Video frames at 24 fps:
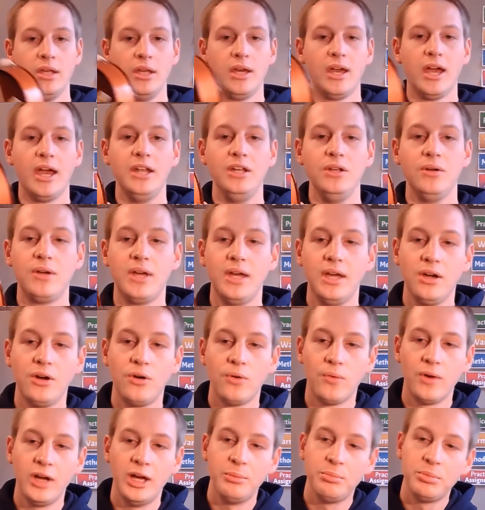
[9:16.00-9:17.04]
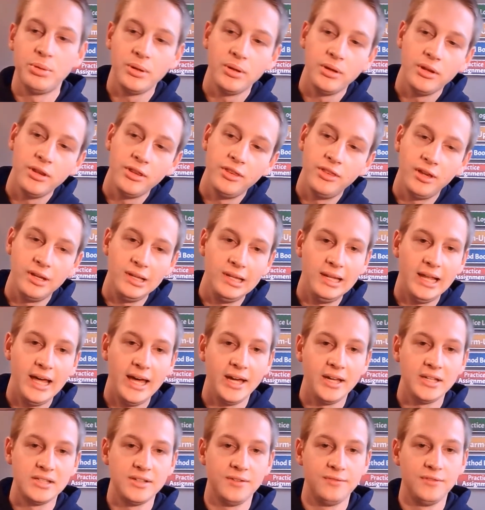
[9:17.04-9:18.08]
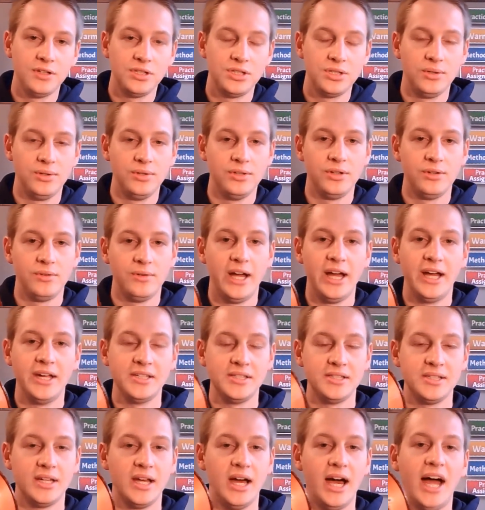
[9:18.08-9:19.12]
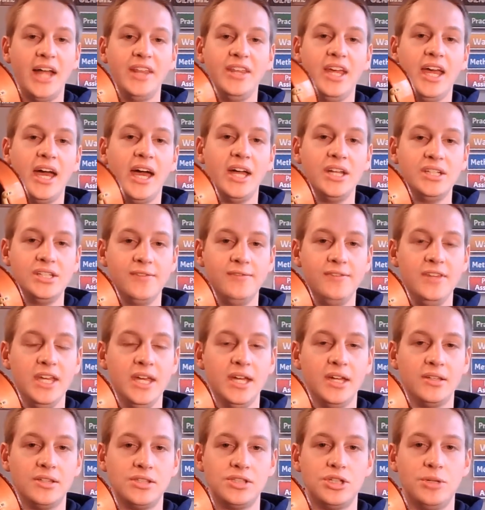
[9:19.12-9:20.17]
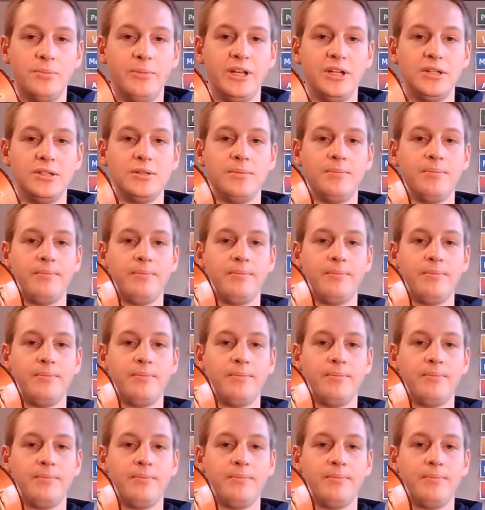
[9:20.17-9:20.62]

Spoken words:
and you can grip the legs of the shoulder rest on the edge of the instrument.